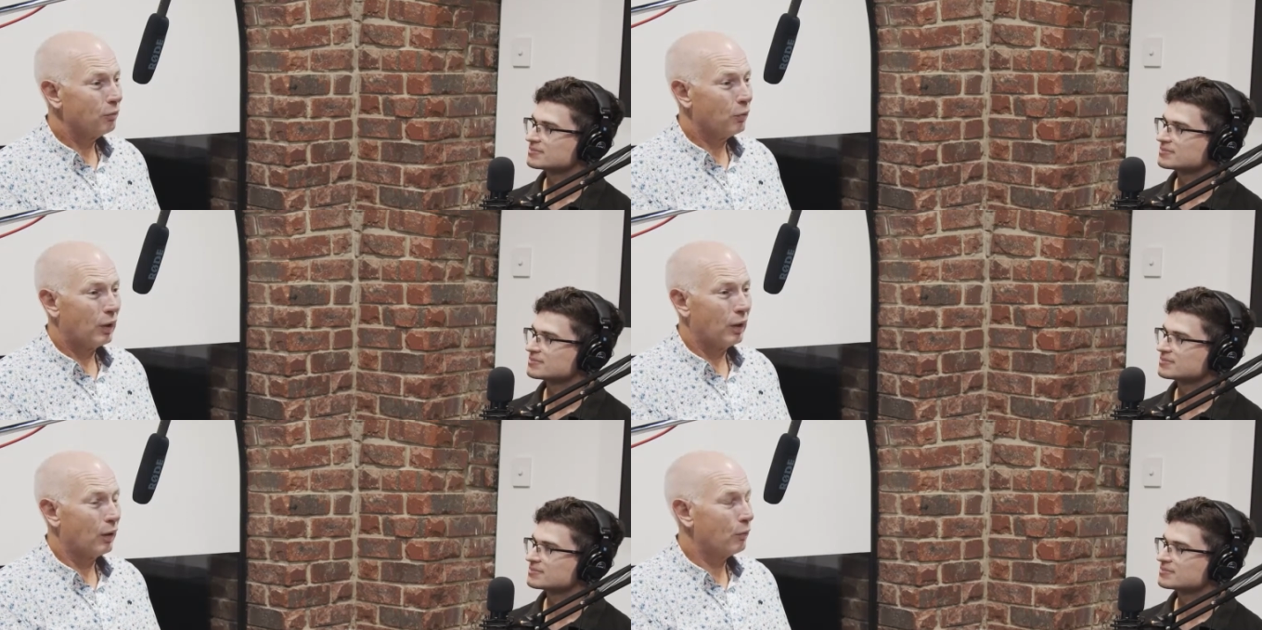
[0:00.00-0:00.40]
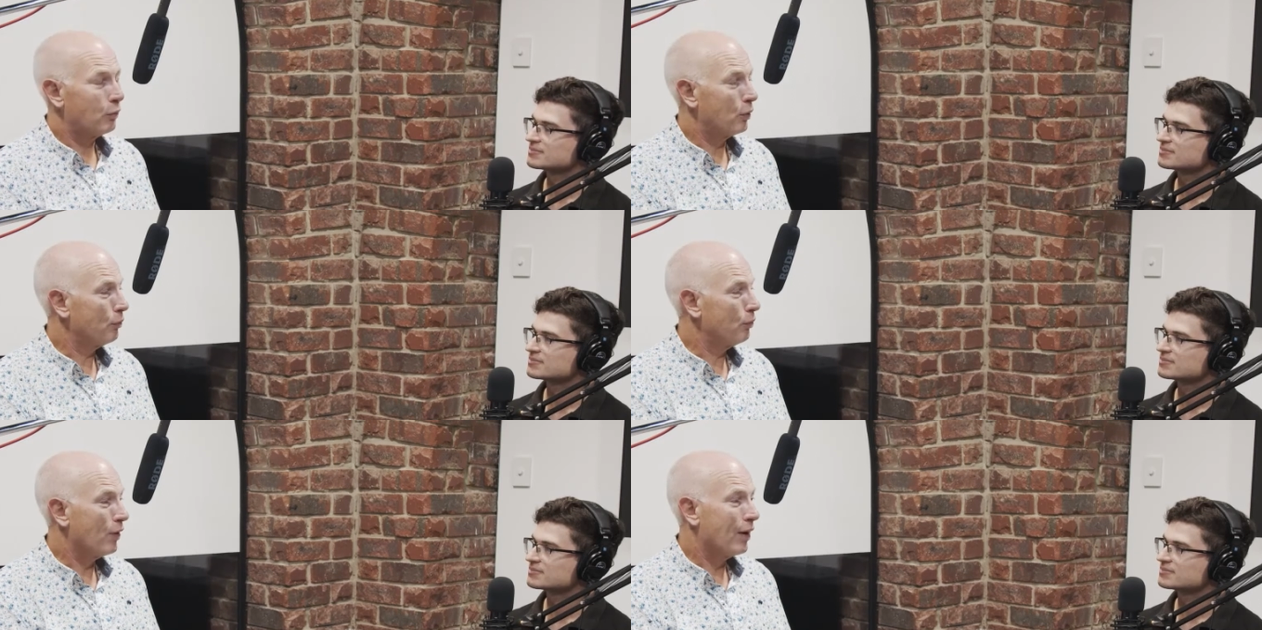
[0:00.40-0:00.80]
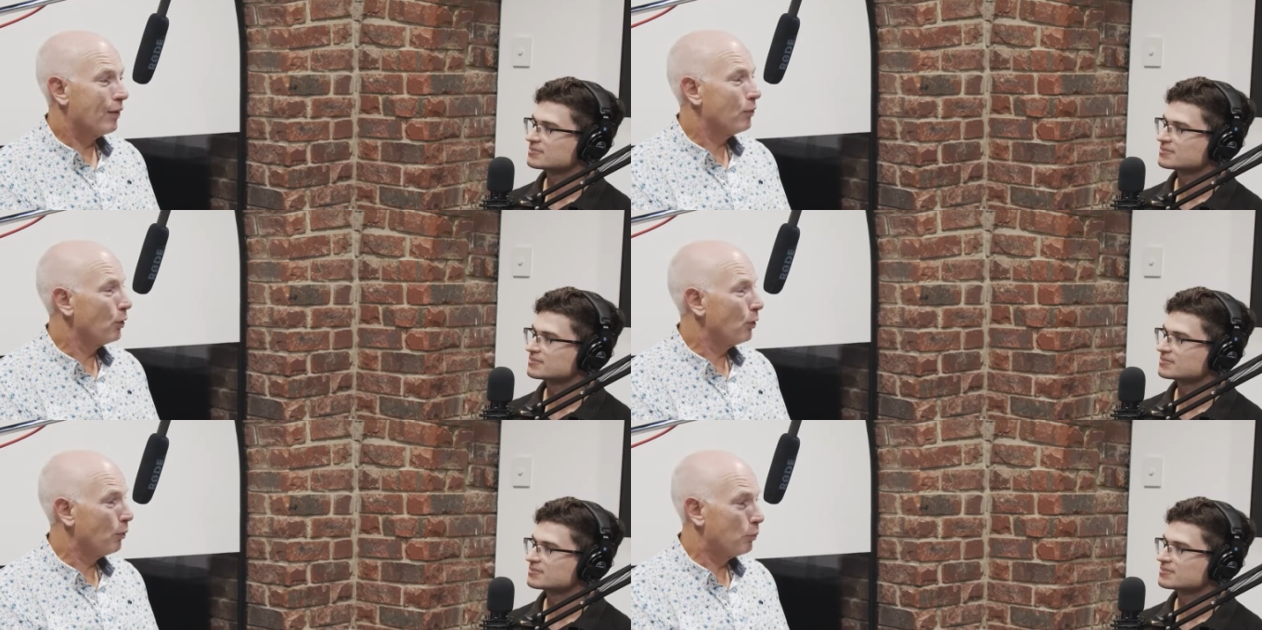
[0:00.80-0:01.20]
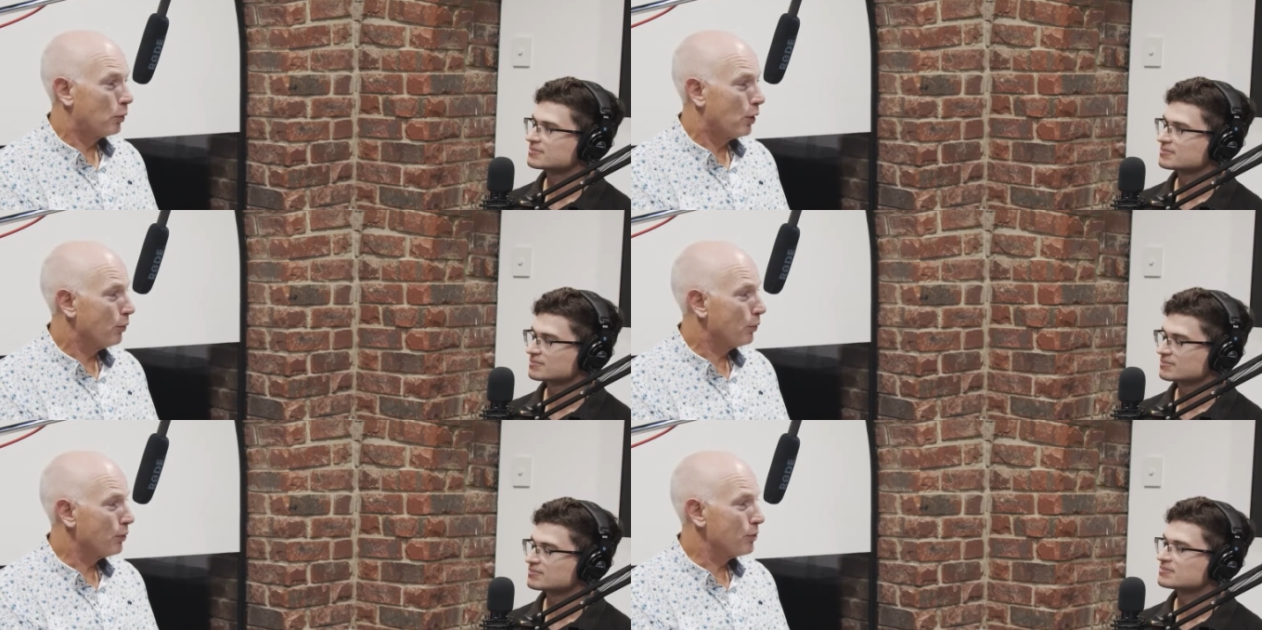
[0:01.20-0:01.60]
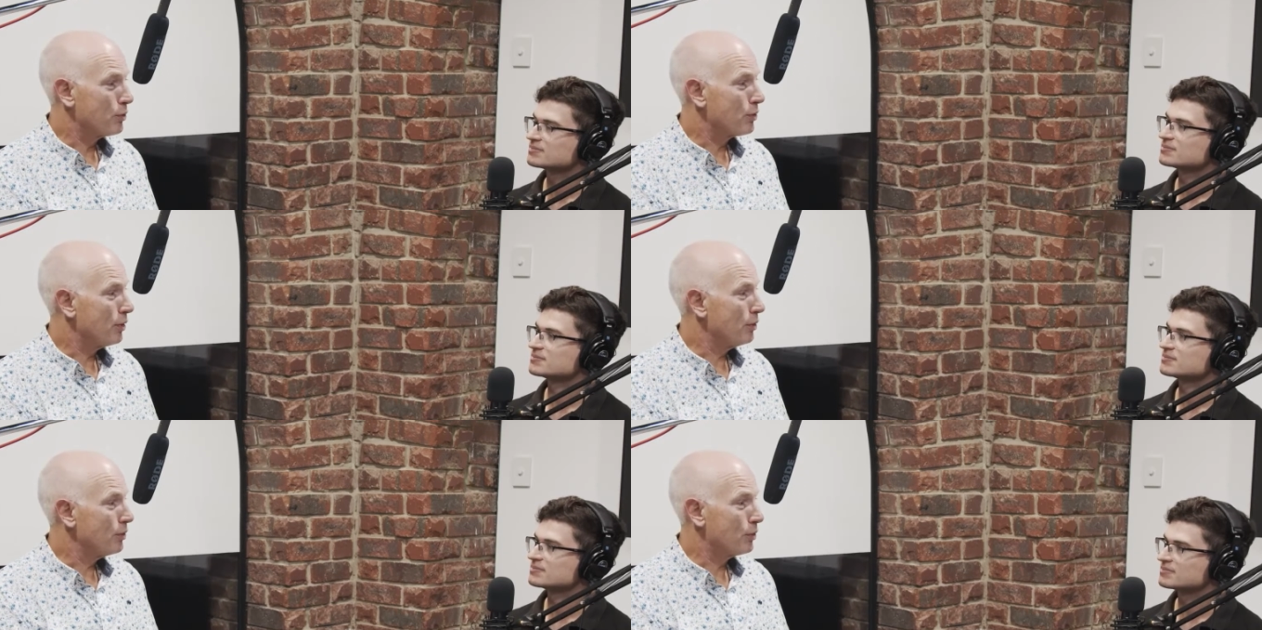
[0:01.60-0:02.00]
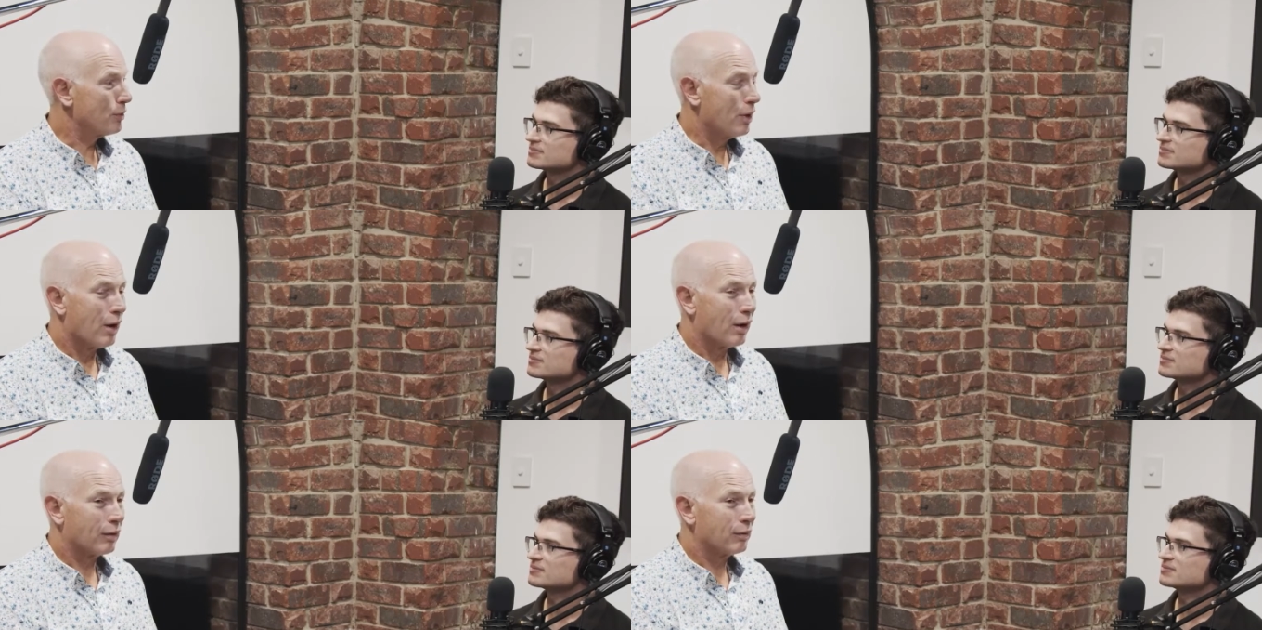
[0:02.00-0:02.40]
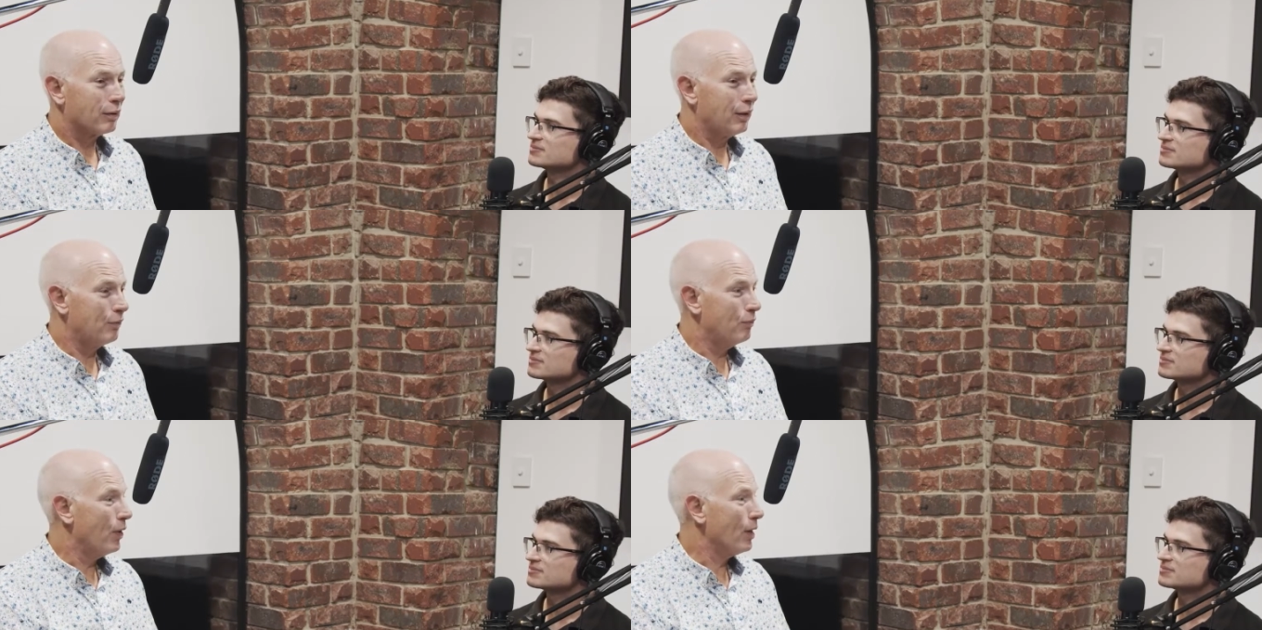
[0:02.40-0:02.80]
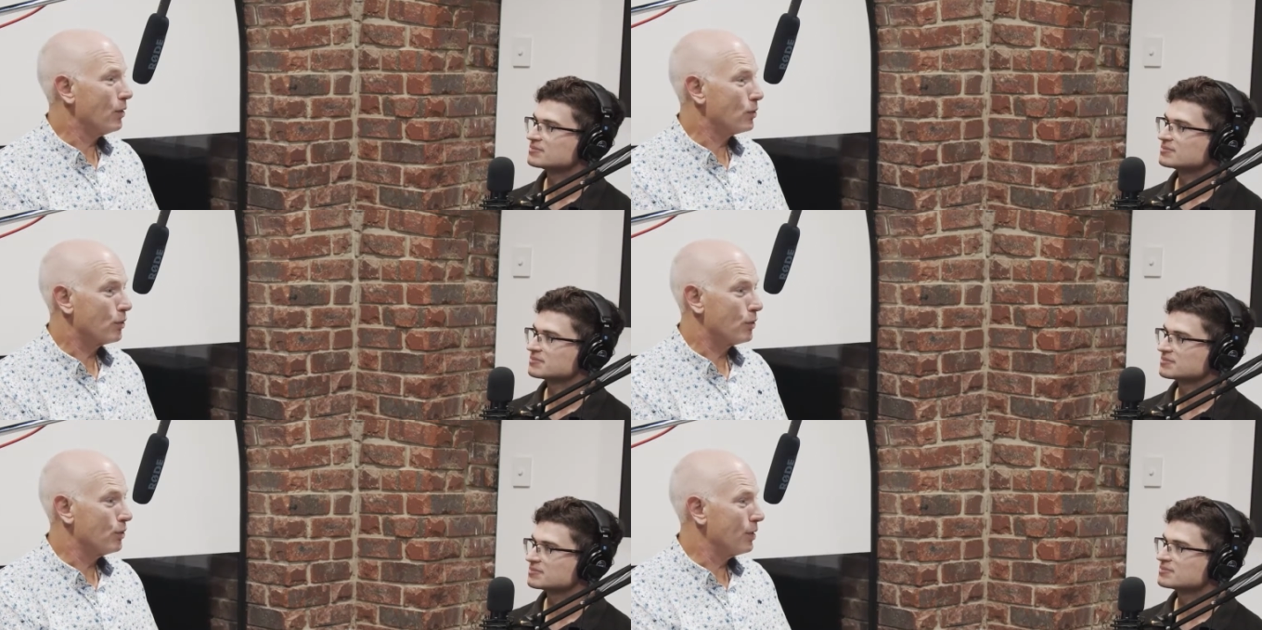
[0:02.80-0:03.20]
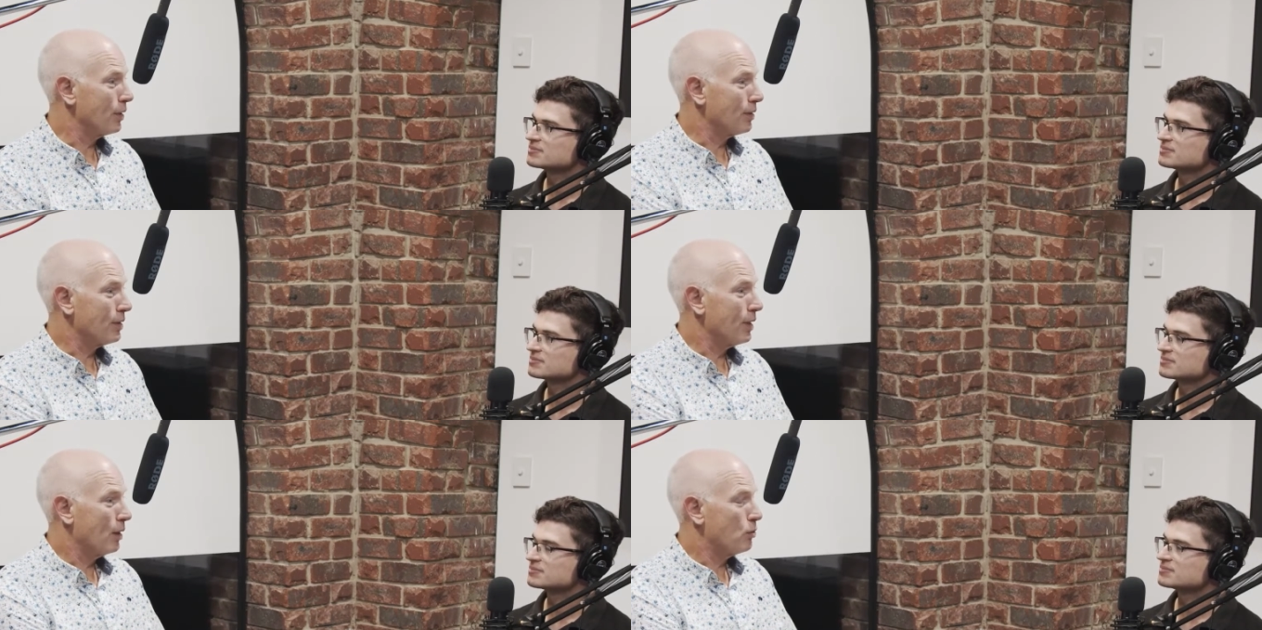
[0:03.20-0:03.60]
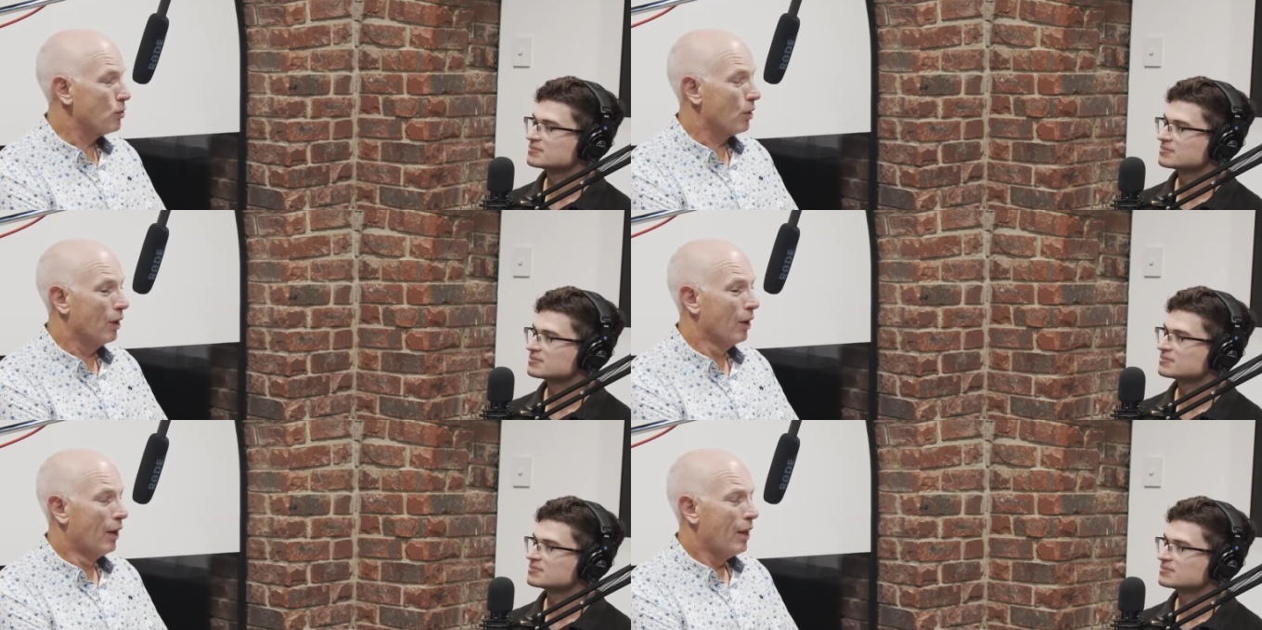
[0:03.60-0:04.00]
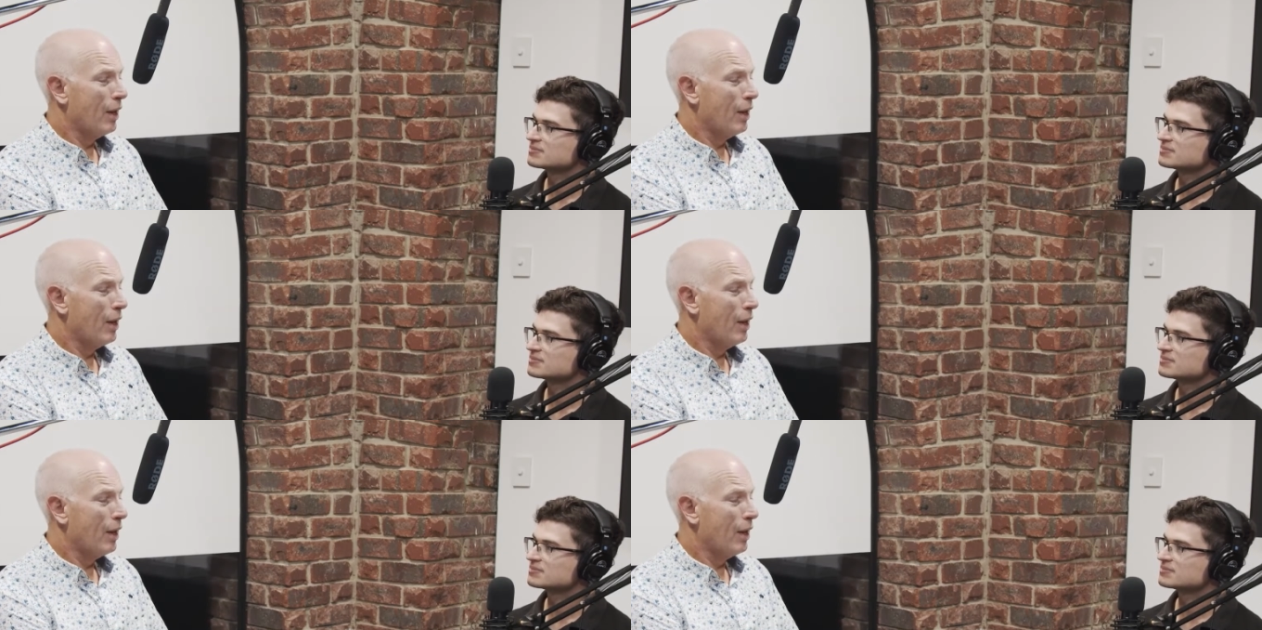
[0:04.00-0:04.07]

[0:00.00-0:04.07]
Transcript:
Speaker 1: well over 500 brokers and stock investors, etc.